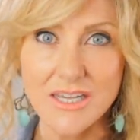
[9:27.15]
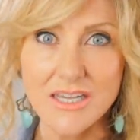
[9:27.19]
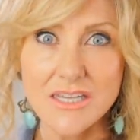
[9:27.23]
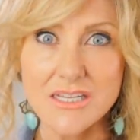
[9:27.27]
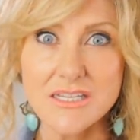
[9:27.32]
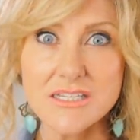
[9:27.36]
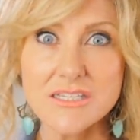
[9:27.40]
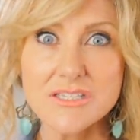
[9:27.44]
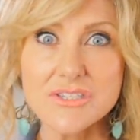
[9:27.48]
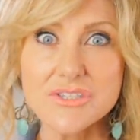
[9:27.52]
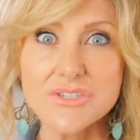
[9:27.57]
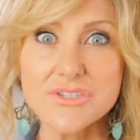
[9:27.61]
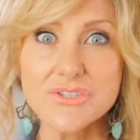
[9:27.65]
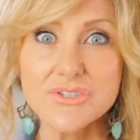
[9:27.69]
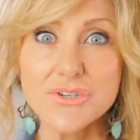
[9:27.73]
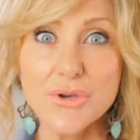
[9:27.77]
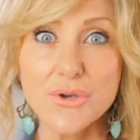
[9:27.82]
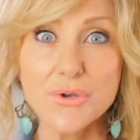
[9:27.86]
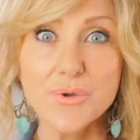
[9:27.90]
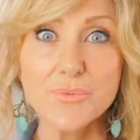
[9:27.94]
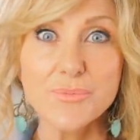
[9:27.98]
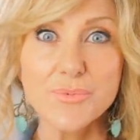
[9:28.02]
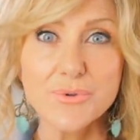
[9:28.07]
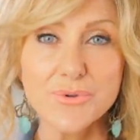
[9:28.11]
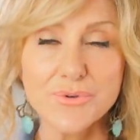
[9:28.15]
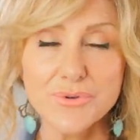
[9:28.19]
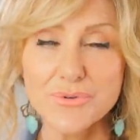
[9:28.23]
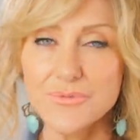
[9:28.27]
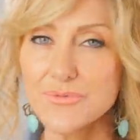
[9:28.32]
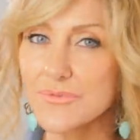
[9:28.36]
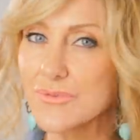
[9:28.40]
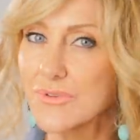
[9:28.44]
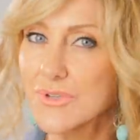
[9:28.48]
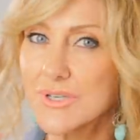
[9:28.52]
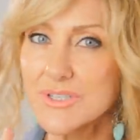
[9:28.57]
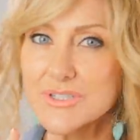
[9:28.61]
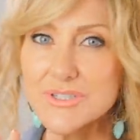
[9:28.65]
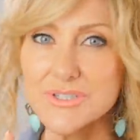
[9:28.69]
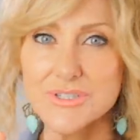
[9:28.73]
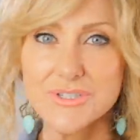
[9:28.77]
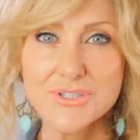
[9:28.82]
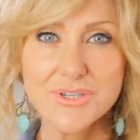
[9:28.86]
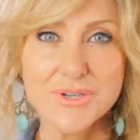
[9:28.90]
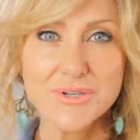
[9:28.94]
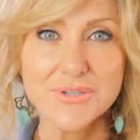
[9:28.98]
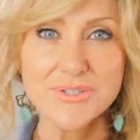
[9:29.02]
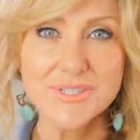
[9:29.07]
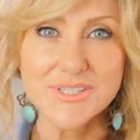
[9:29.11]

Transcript: It is so beautiful. It's so